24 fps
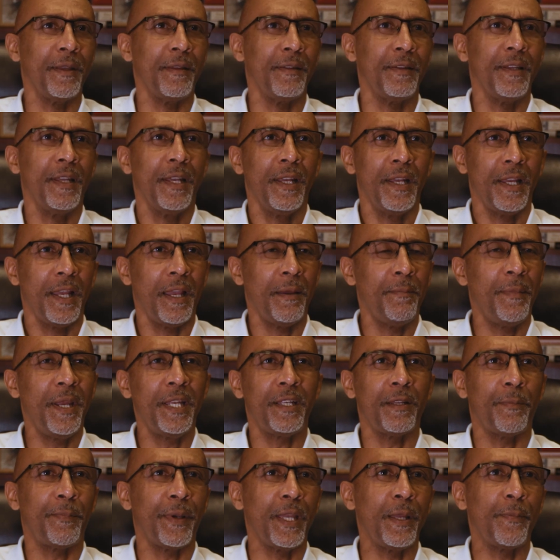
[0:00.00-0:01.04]
and, and
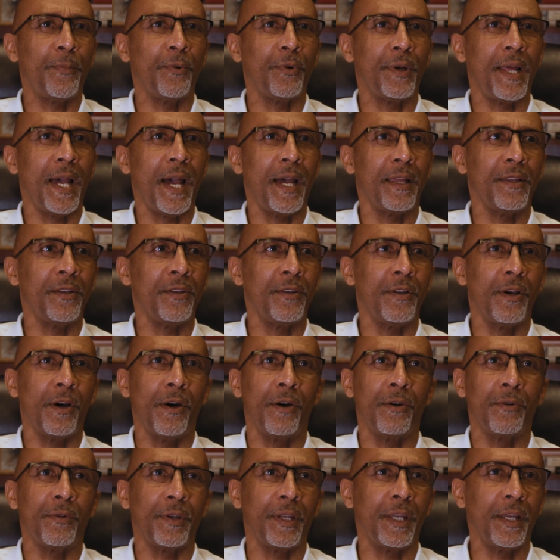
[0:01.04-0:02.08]
meet the people that you
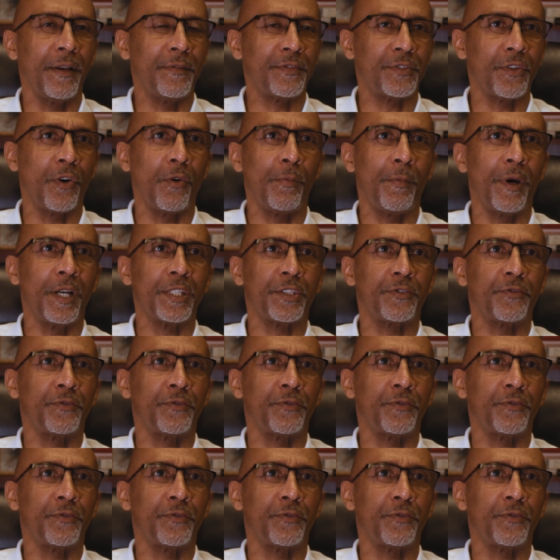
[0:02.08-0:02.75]
know give so much